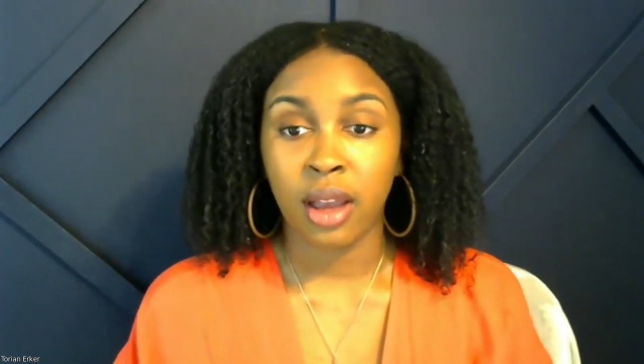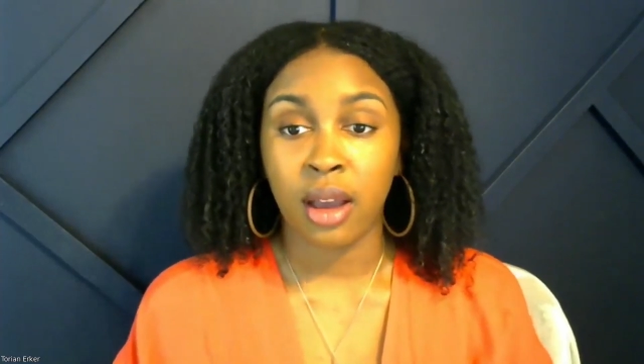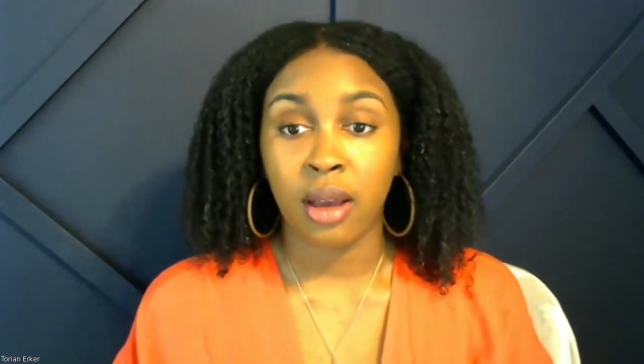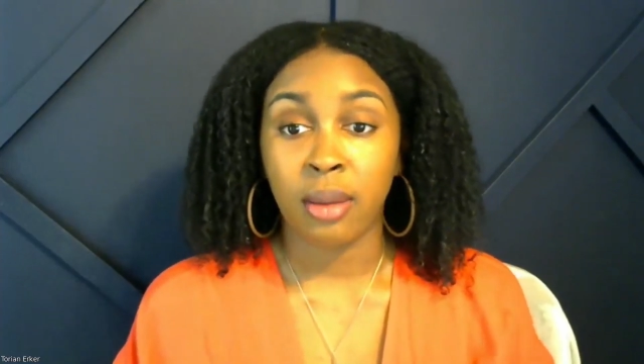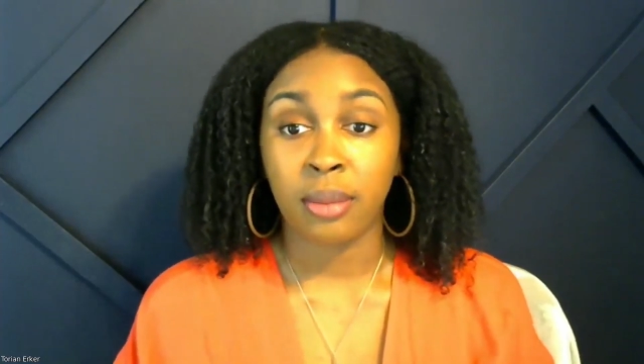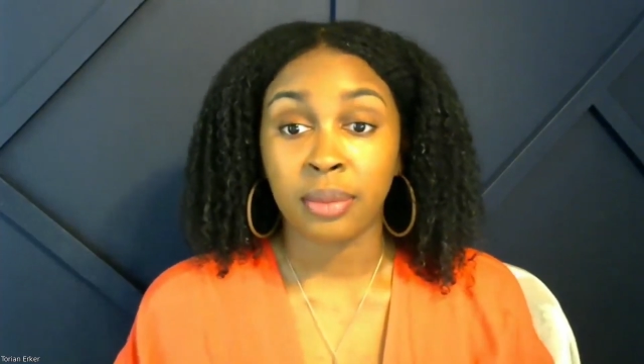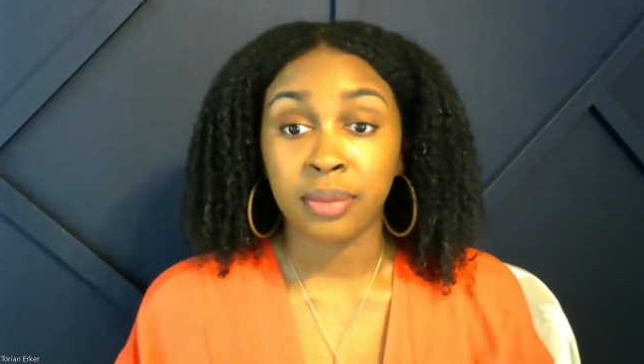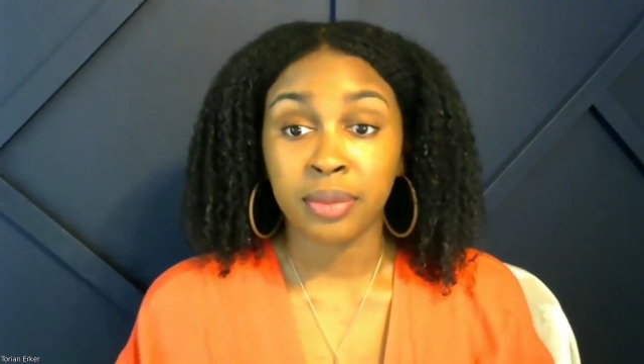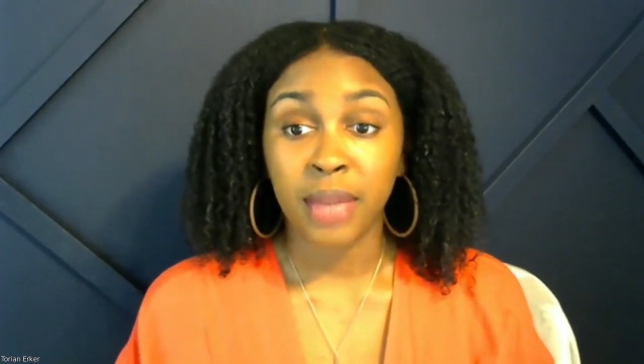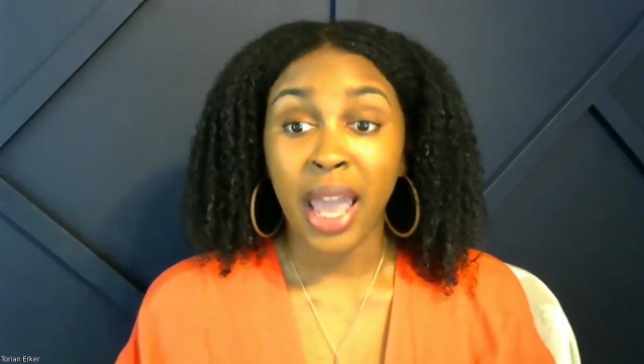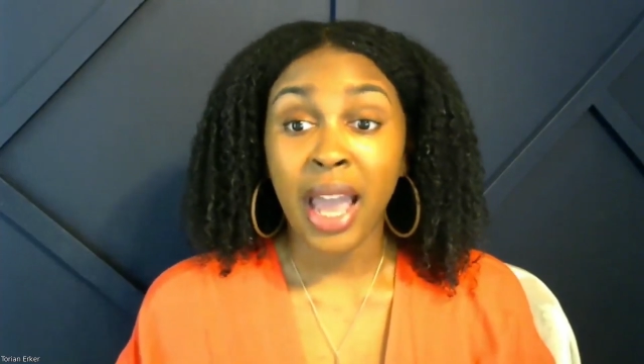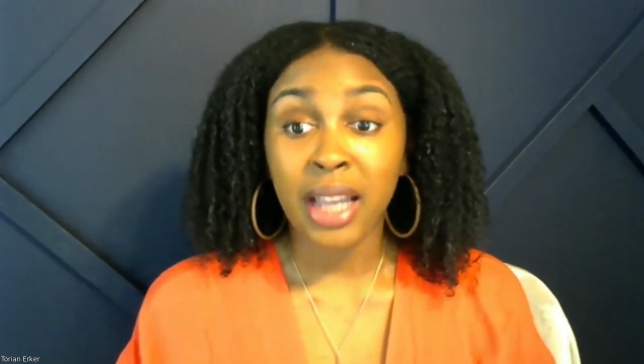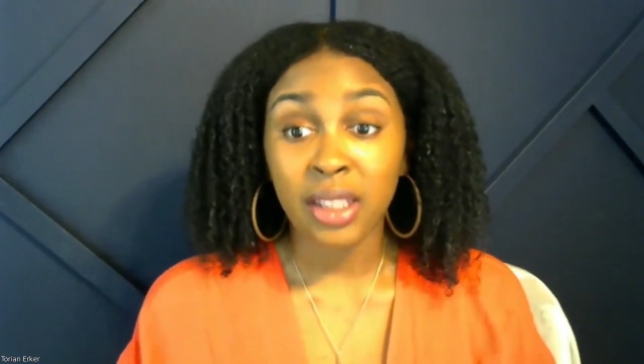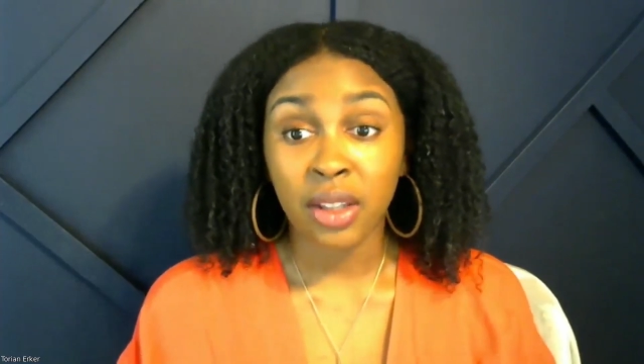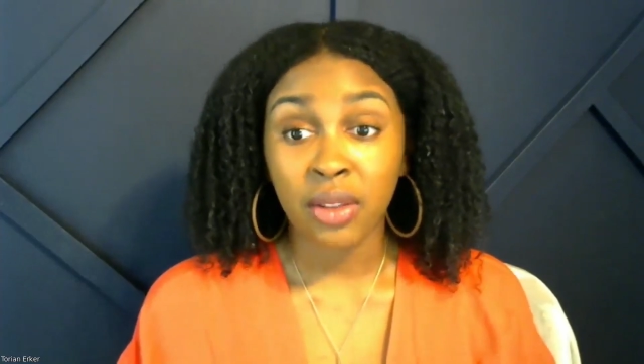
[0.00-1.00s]
um,
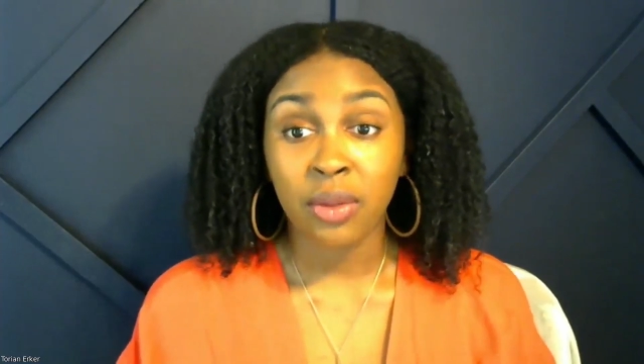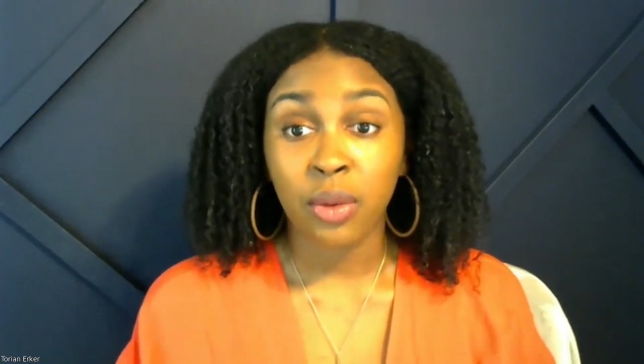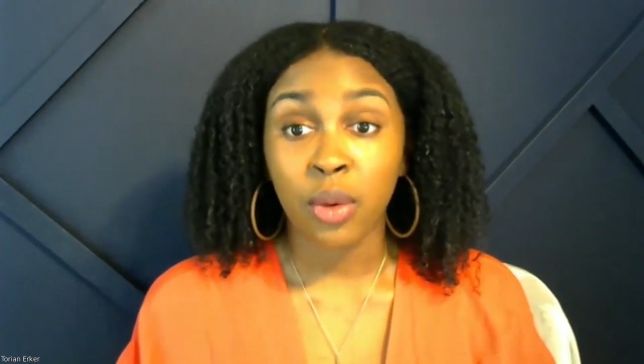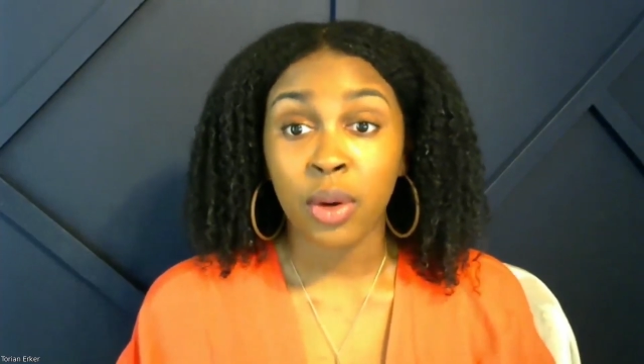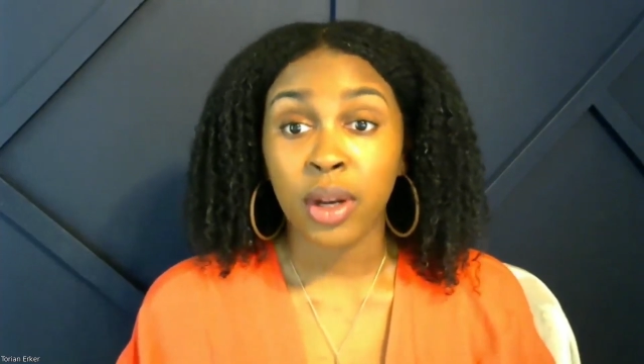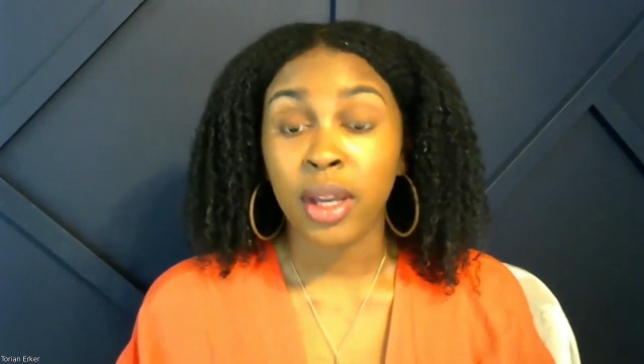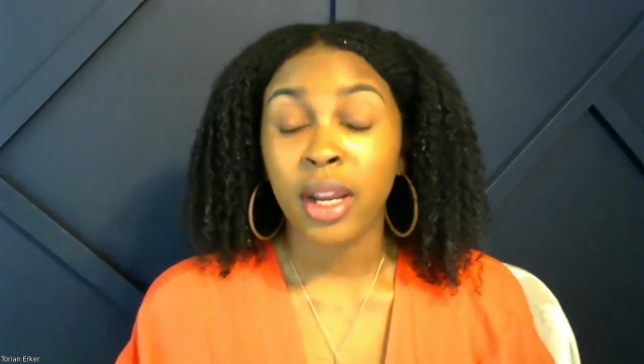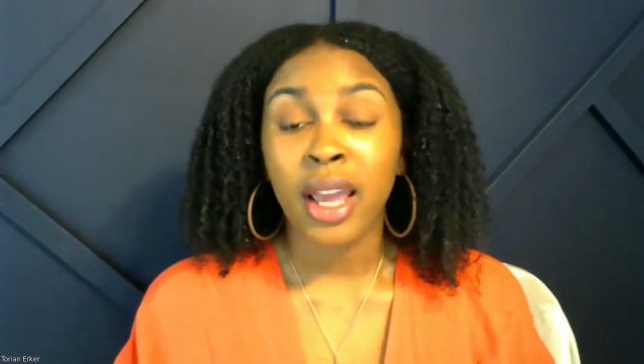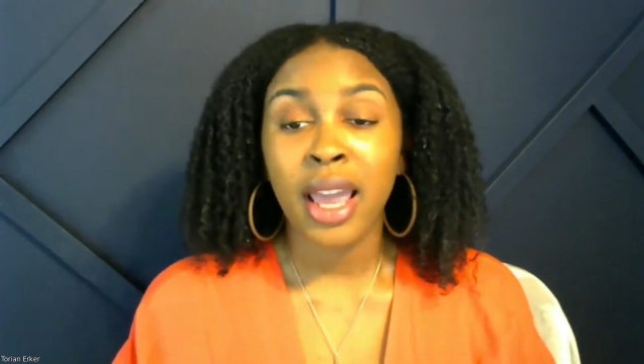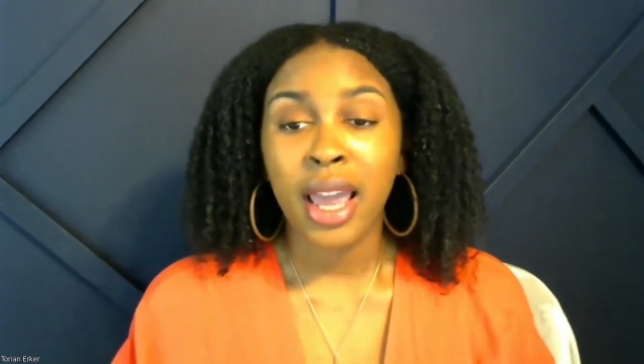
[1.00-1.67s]
asking for it.